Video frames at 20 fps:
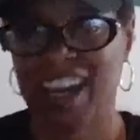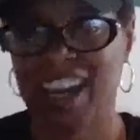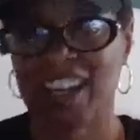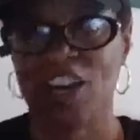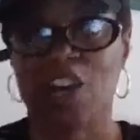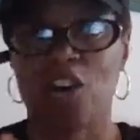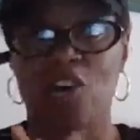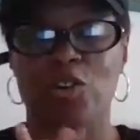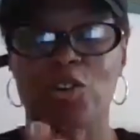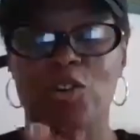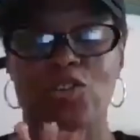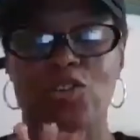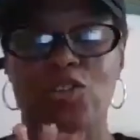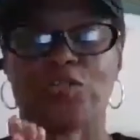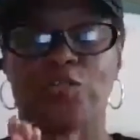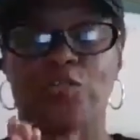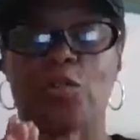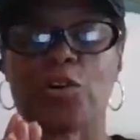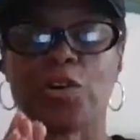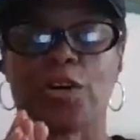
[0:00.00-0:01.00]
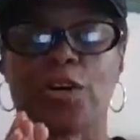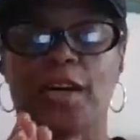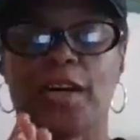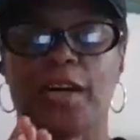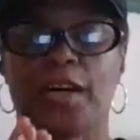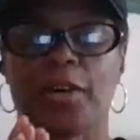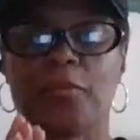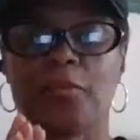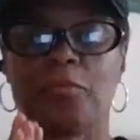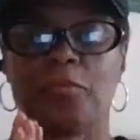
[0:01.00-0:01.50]
coach for
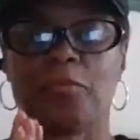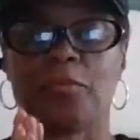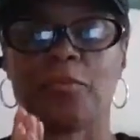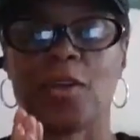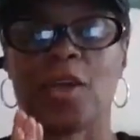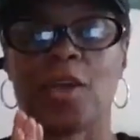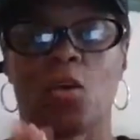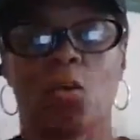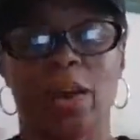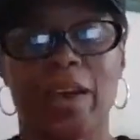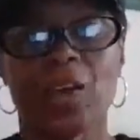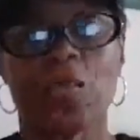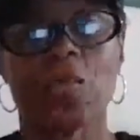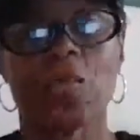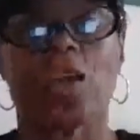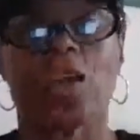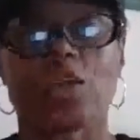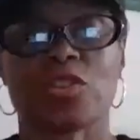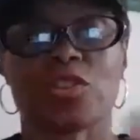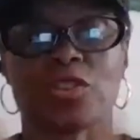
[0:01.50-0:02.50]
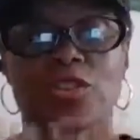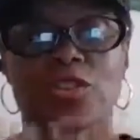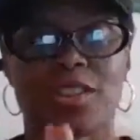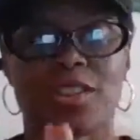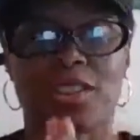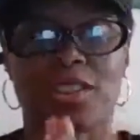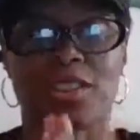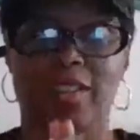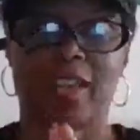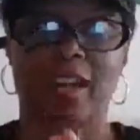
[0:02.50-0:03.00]
Weight Watchers,
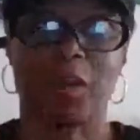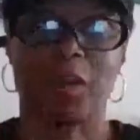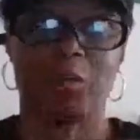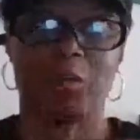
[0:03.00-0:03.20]
and